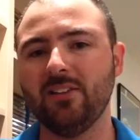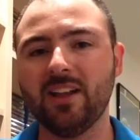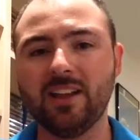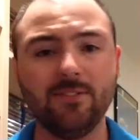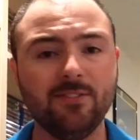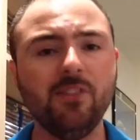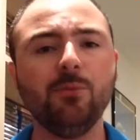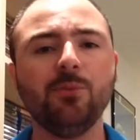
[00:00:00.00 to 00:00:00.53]
Like,
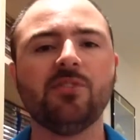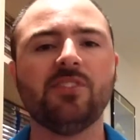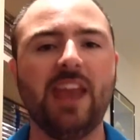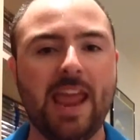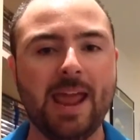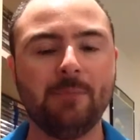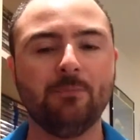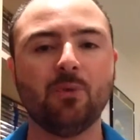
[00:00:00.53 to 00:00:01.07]
if this was an
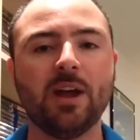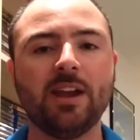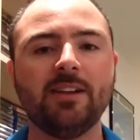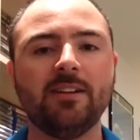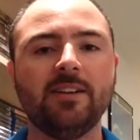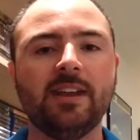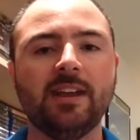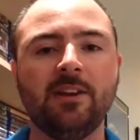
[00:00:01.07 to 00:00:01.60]
M
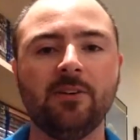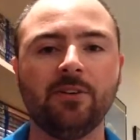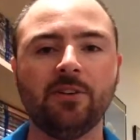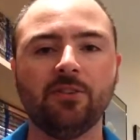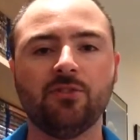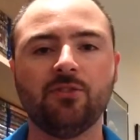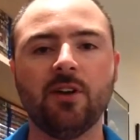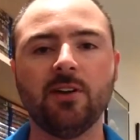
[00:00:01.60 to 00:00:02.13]
rated here in
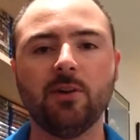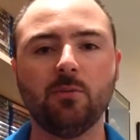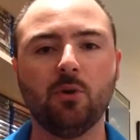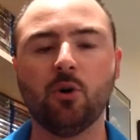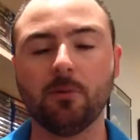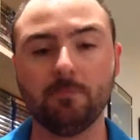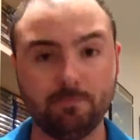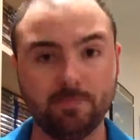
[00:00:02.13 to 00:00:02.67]
Australia,
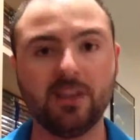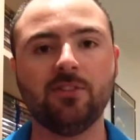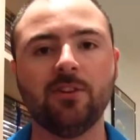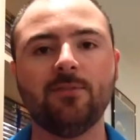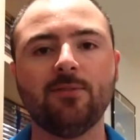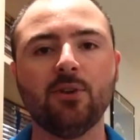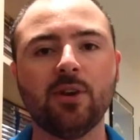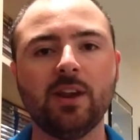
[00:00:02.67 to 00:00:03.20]
or
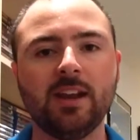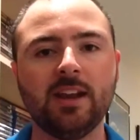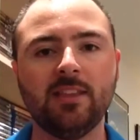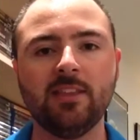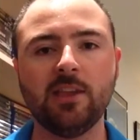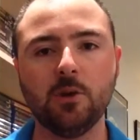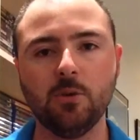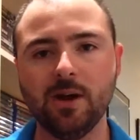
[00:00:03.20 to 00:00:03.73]
PG-13
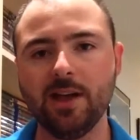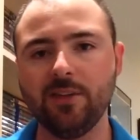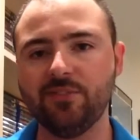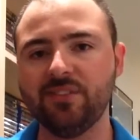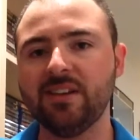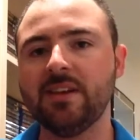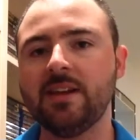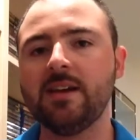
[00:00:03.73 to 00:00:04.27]
in the
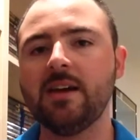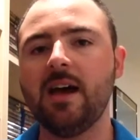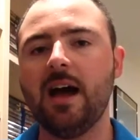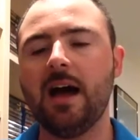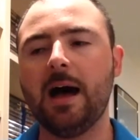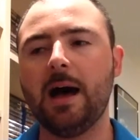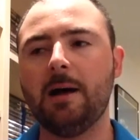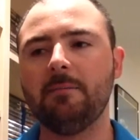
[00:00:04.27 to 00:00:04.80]
US,
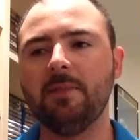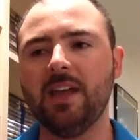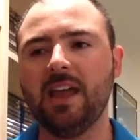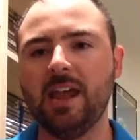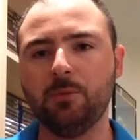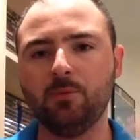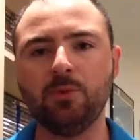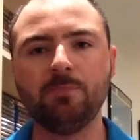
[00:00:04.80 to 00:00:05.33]

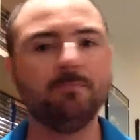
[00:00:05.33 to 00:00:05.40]
it would